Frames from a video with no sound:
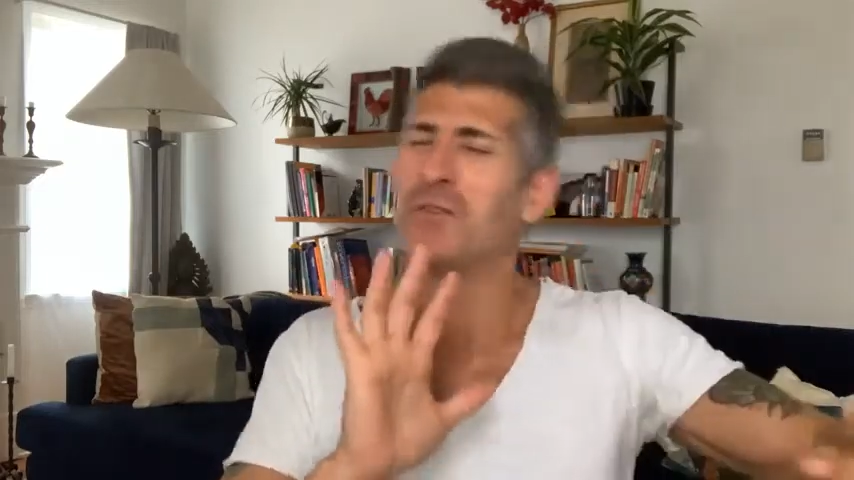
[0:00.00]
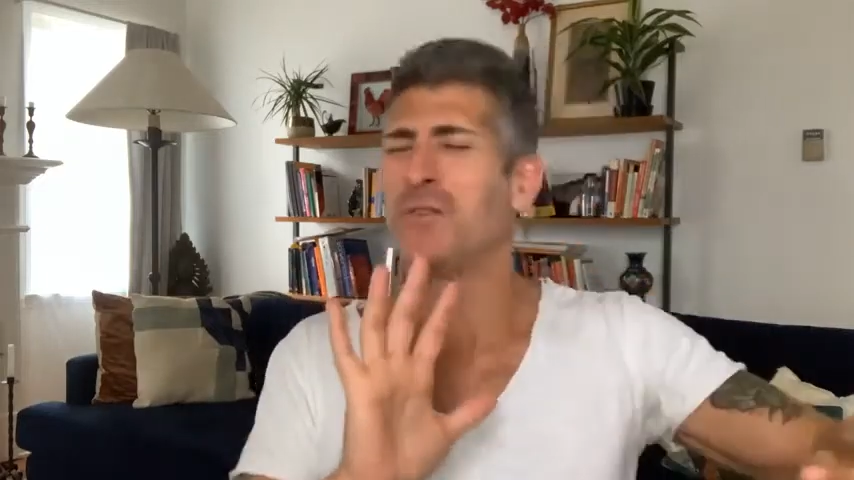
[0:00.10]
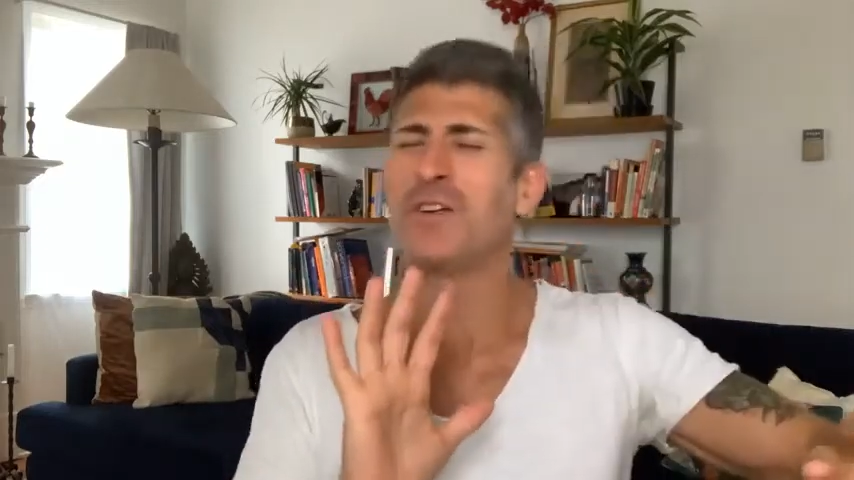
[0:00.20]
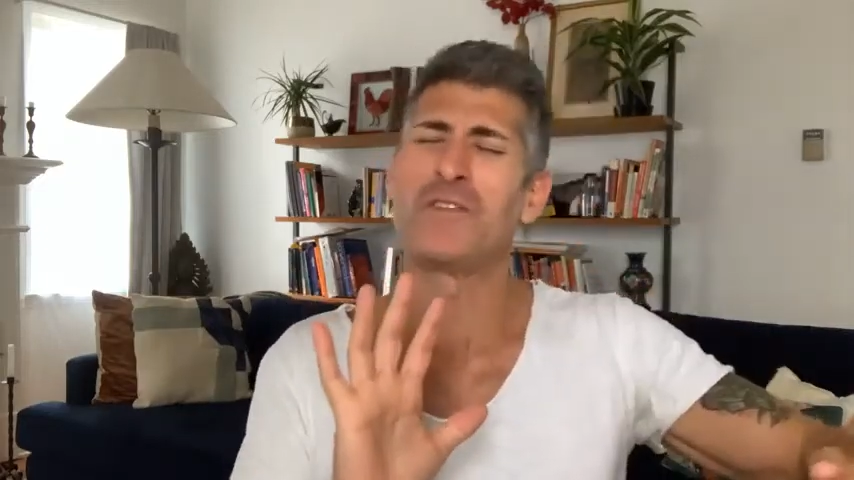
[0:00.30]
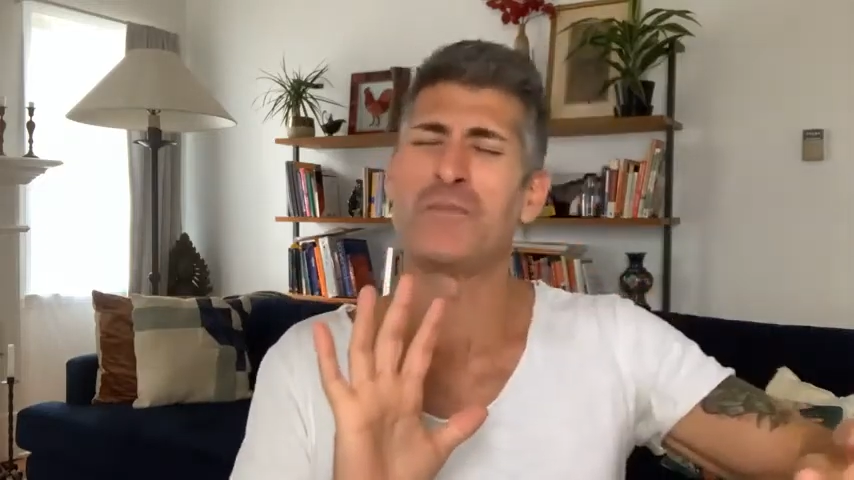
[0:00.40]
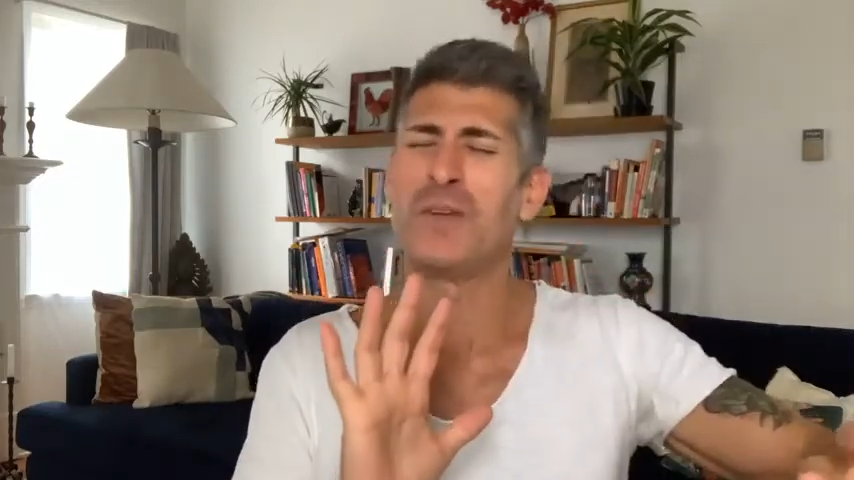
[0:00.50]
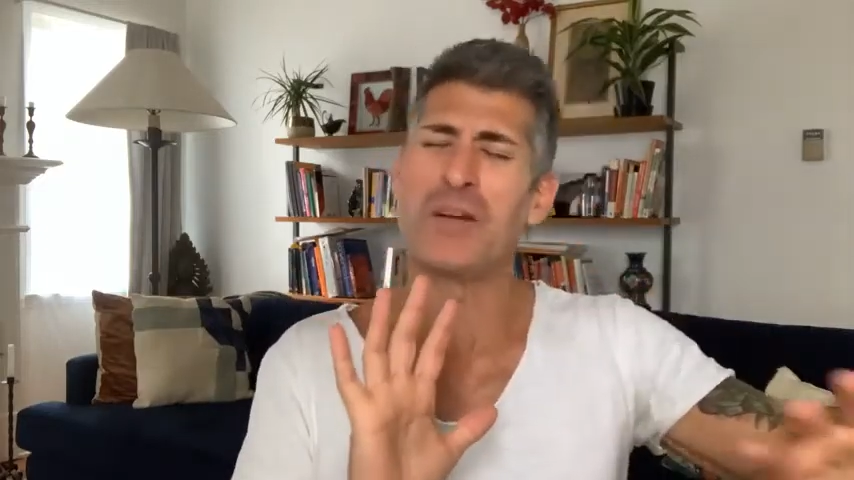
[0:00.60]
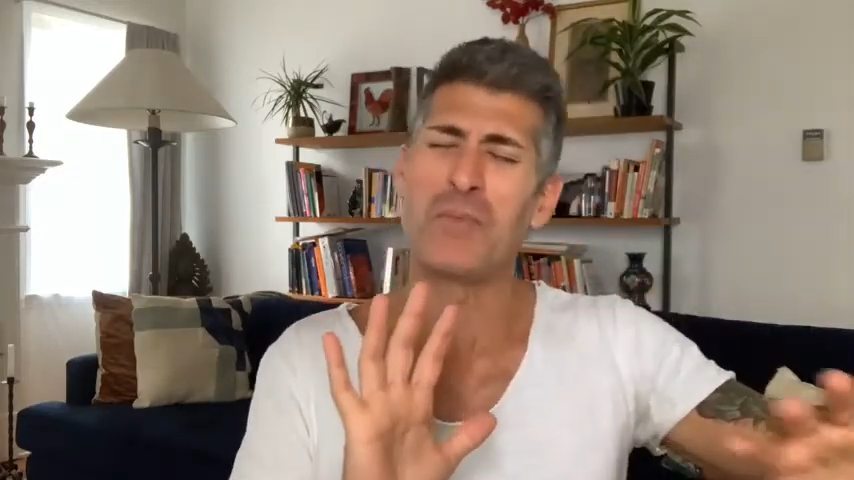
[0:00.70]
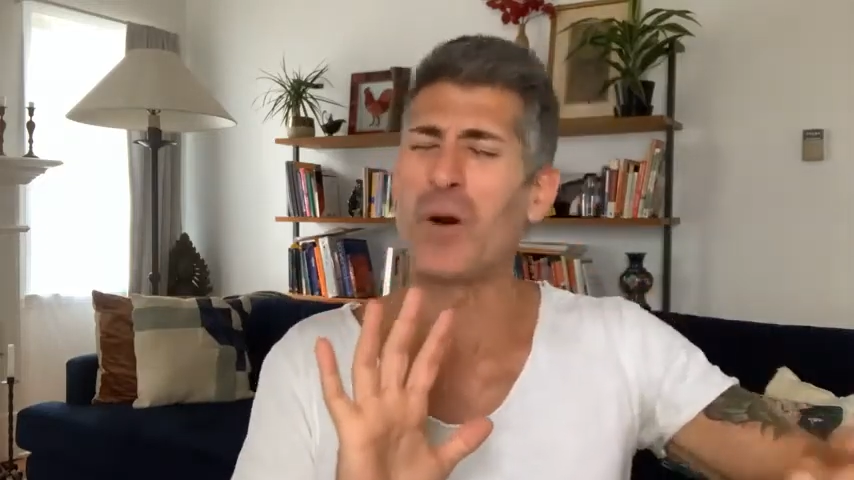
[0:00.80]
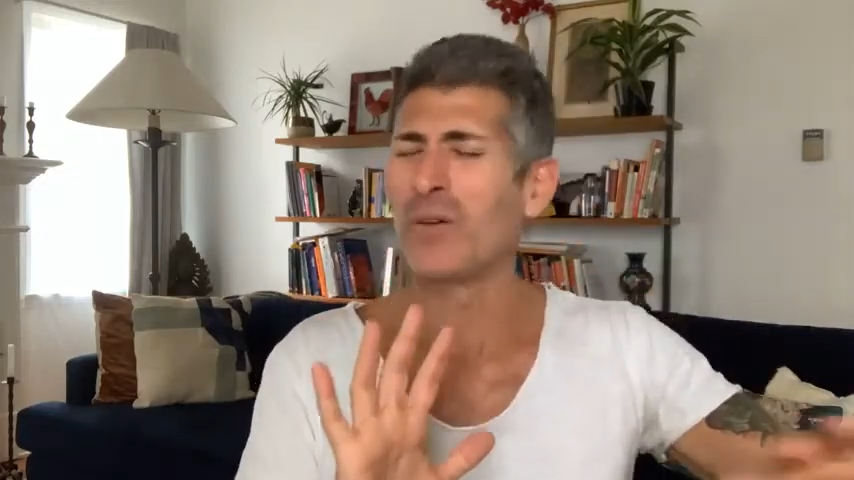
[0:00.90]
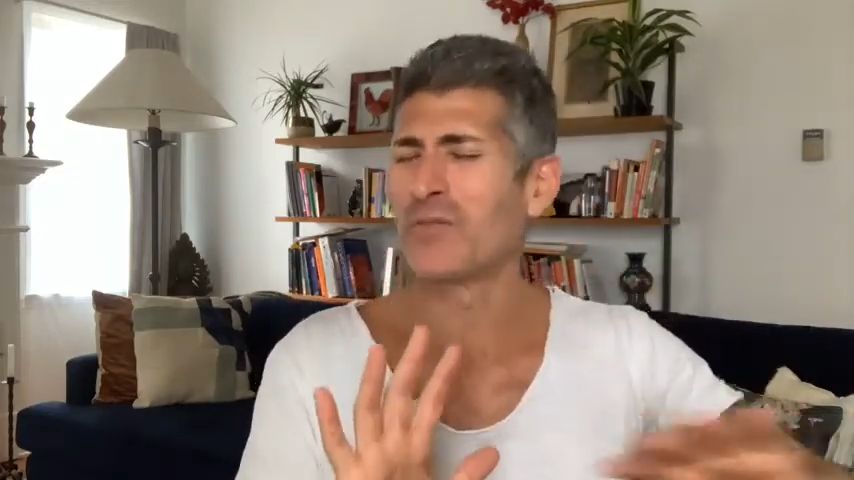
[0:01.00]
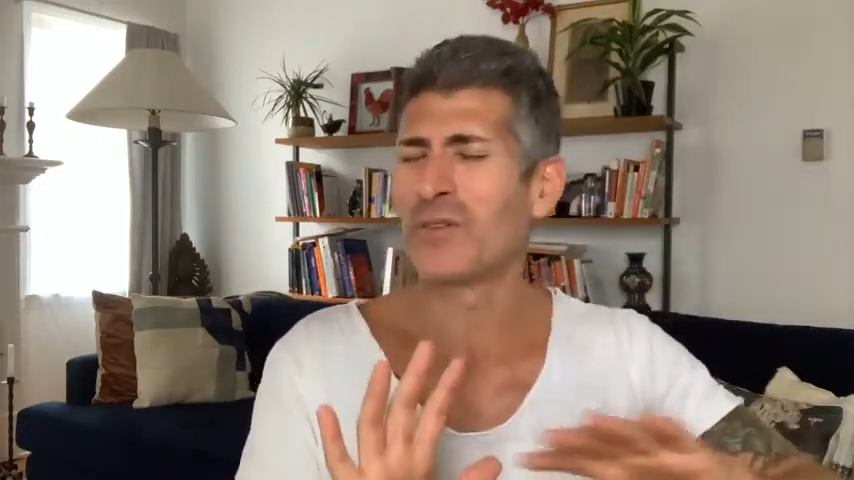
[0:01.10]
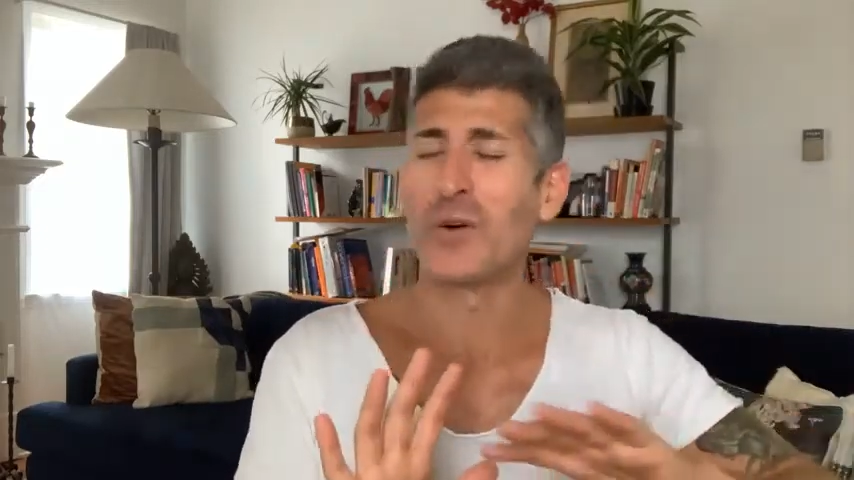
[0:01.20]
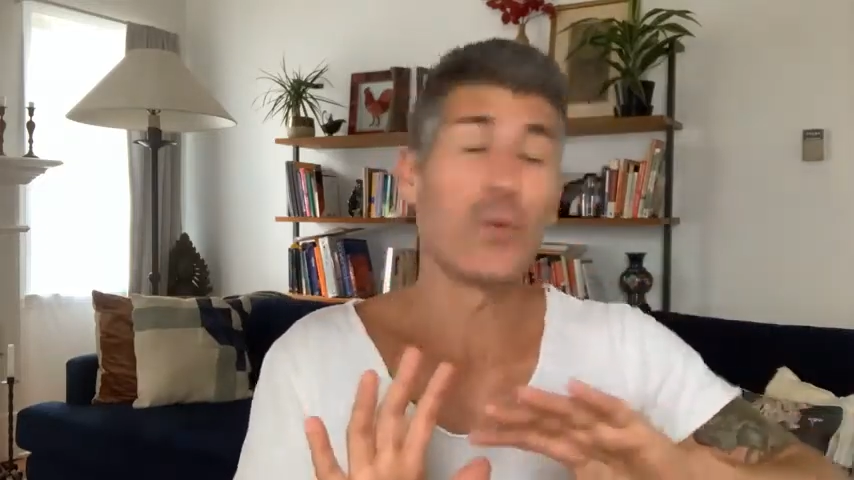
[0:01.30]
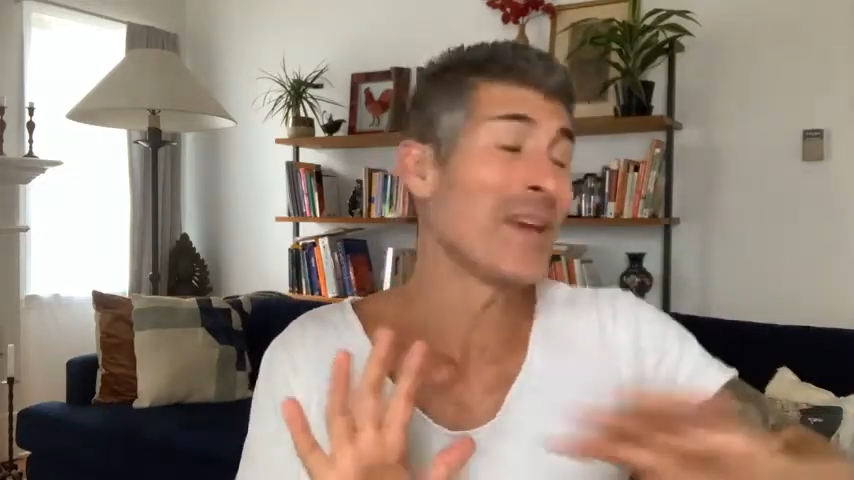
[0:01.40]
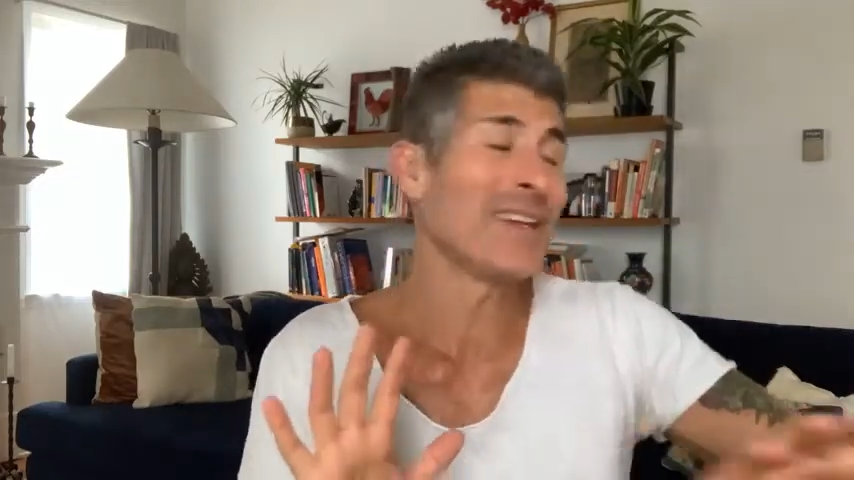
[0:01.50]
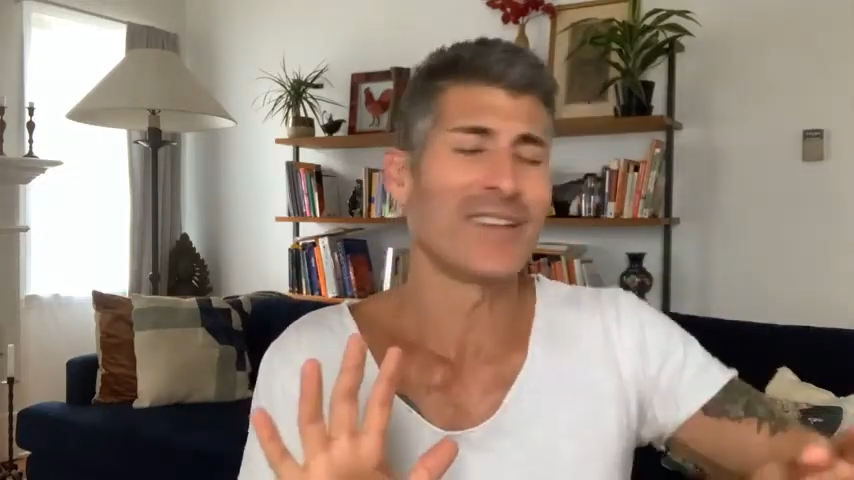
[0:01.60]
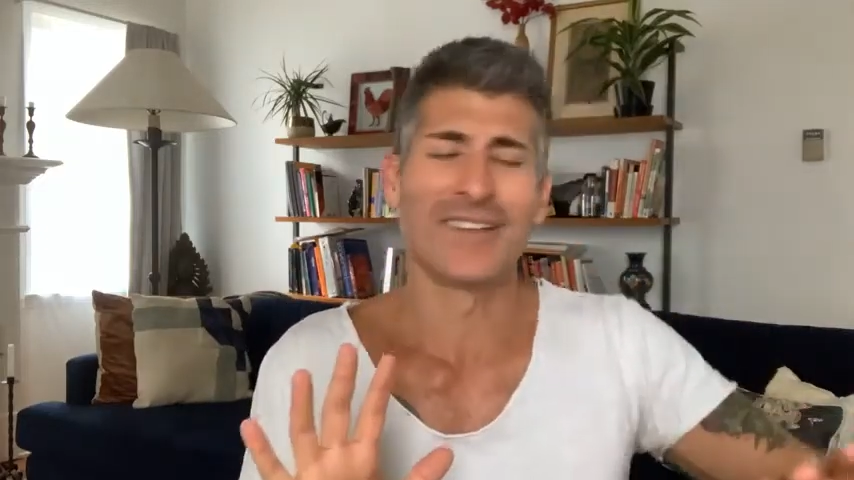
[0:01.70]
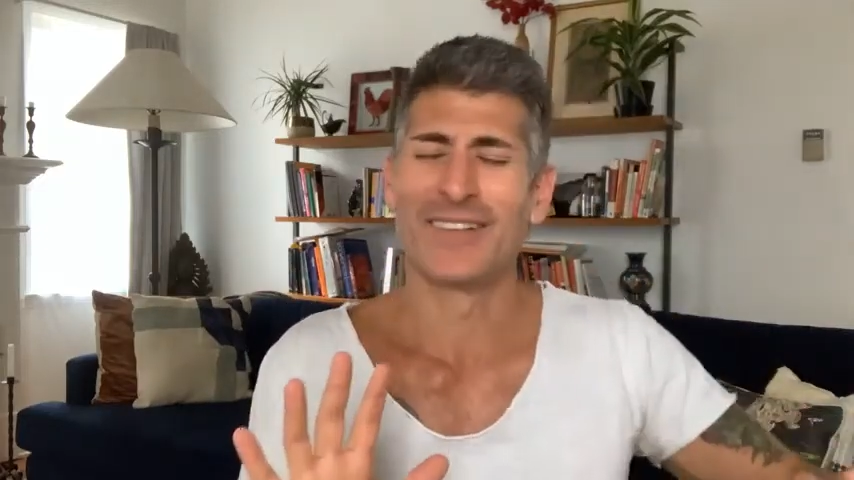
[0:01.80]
we've been apart for a week.